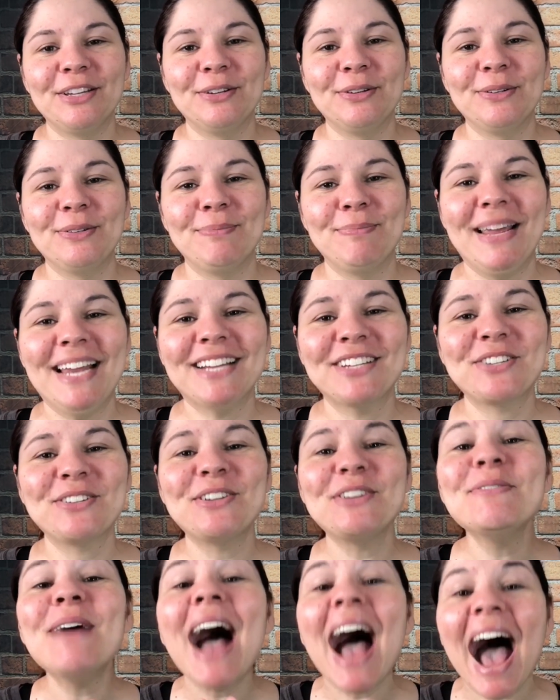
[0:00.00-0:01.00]
you make sure
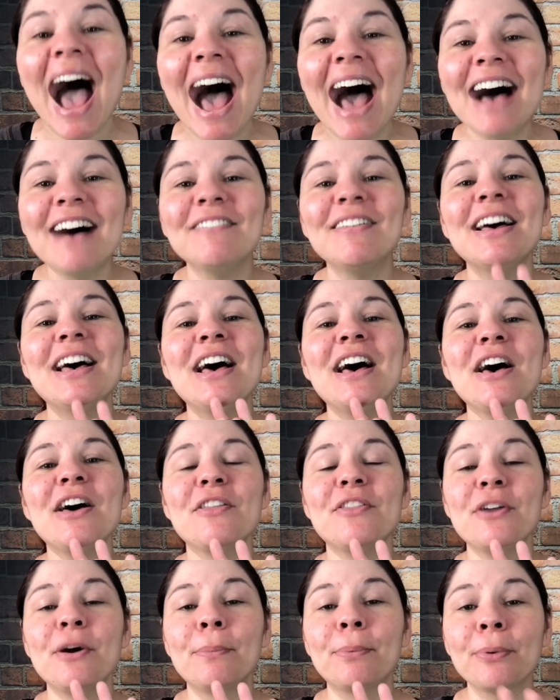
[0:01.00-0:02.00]
you have
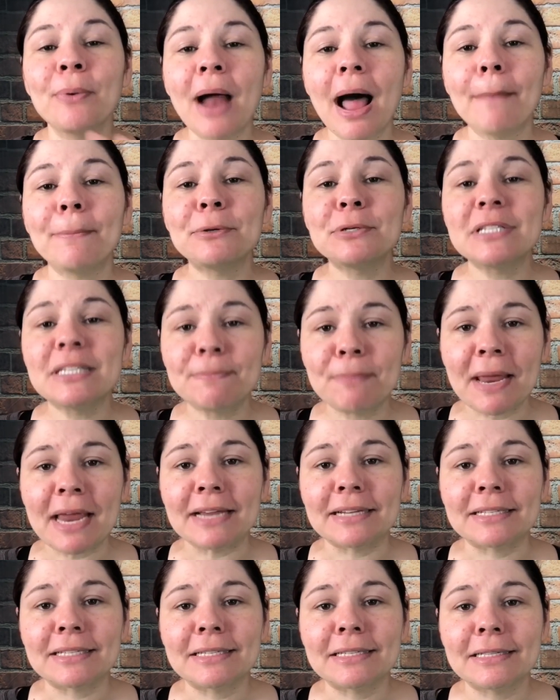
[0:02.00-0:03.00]
the proper
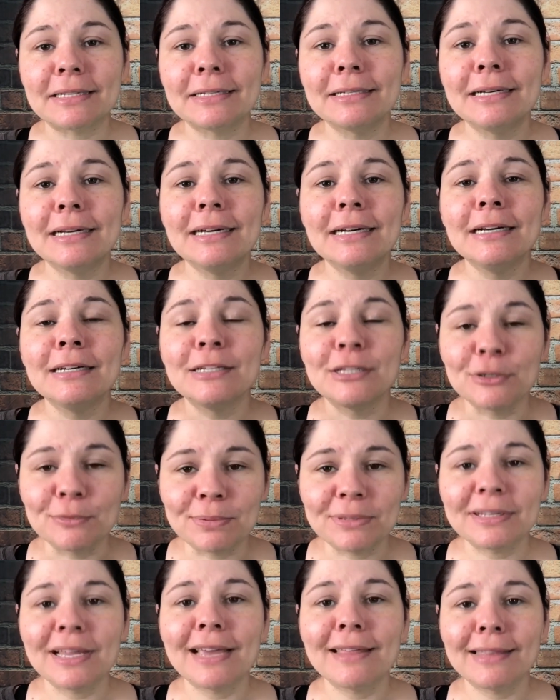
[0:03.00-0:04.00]
space to
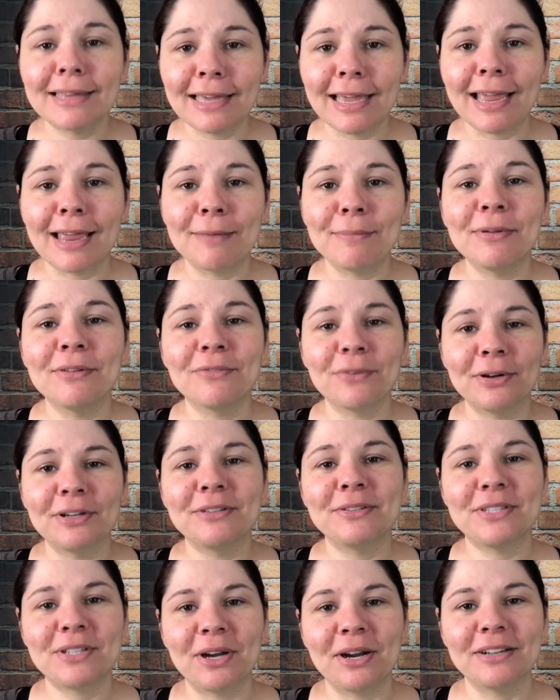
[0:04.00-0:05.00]
play the game before
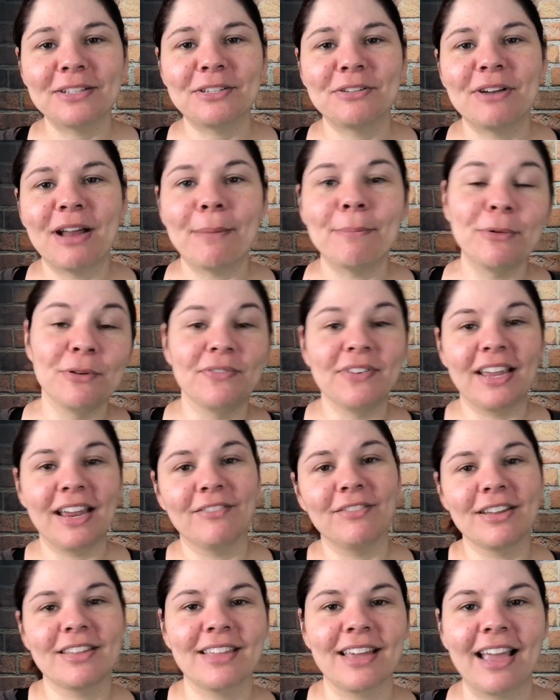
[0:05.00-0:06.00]
you start so you're not moving
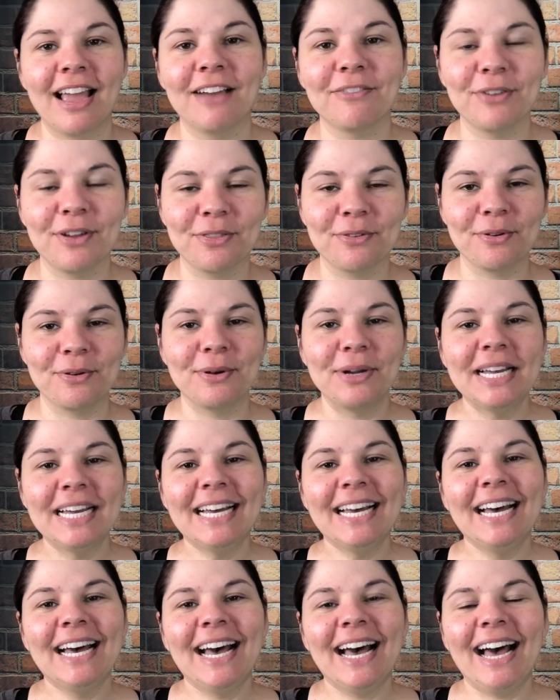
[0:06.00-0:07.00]
everything halfway through.
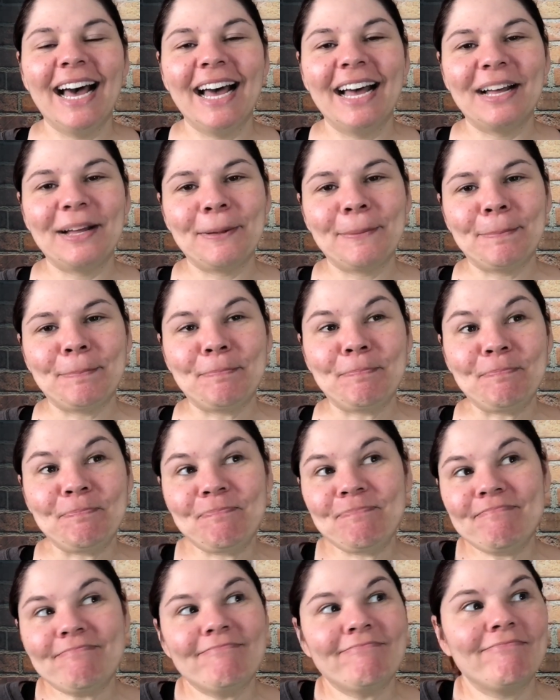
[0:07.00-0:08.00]
Um,
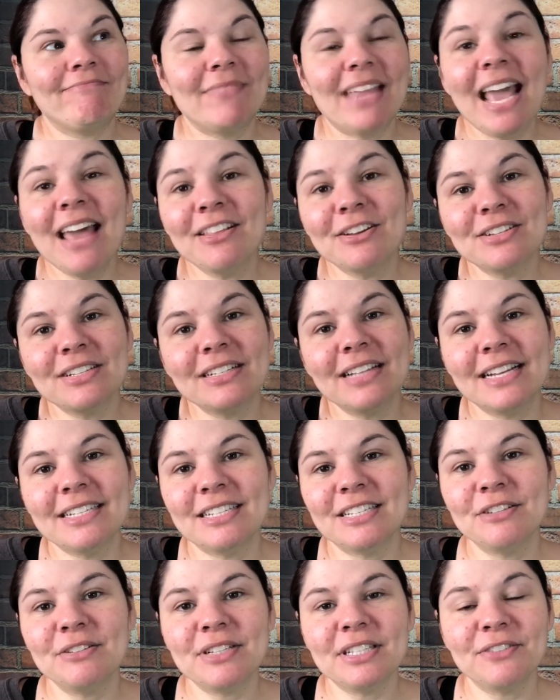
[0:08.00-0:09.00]
yeah, there's a lot
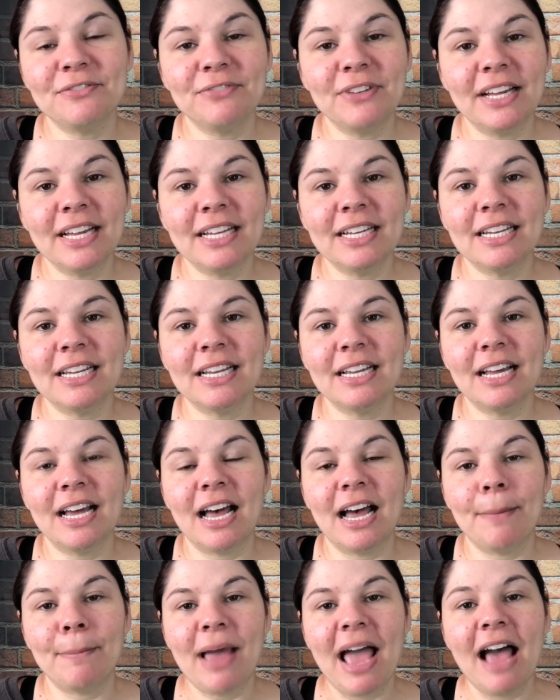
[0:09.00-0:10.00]
to do. It's fun.
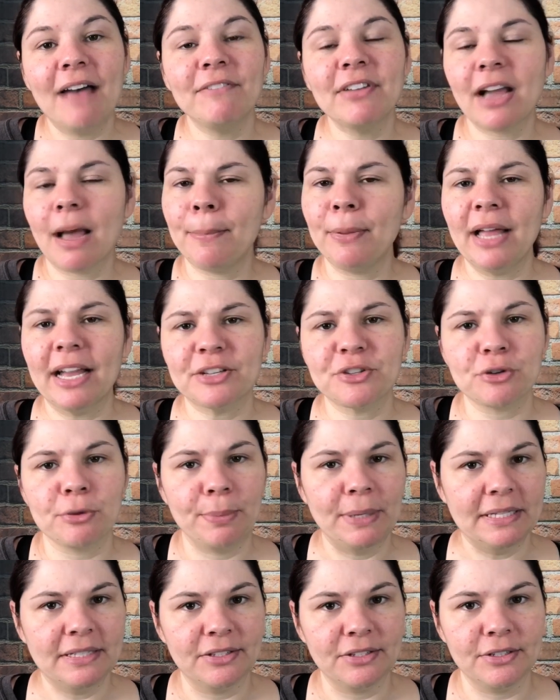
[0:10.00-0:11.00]
Um, have a couple extra
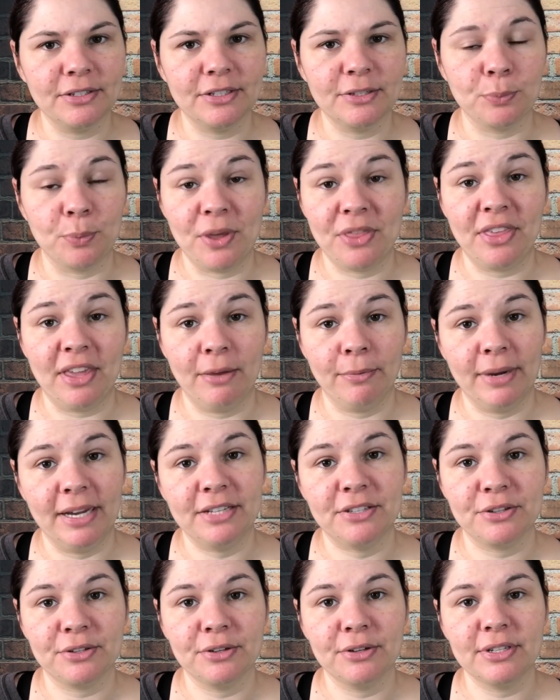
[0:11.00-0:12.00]
pencils with
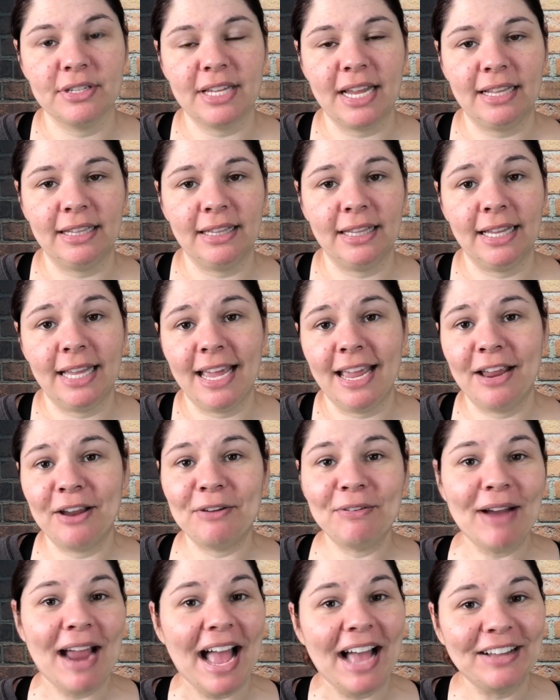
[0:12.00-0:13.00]
erasers laying
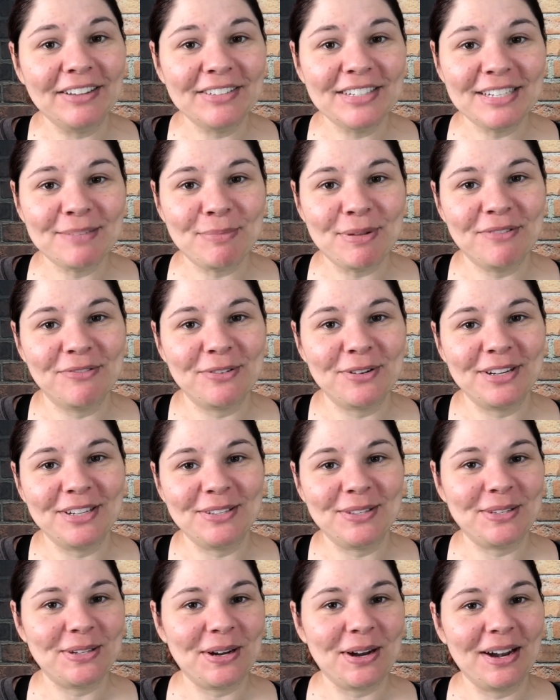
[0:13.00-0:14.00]
around before
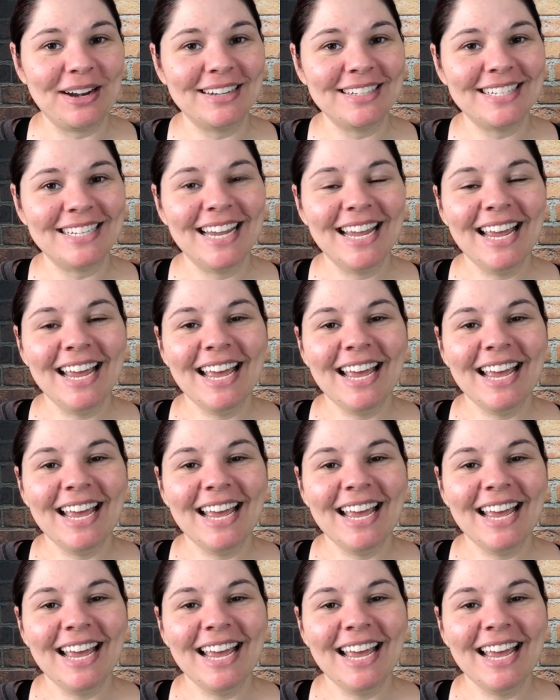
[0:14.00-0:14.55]
you start.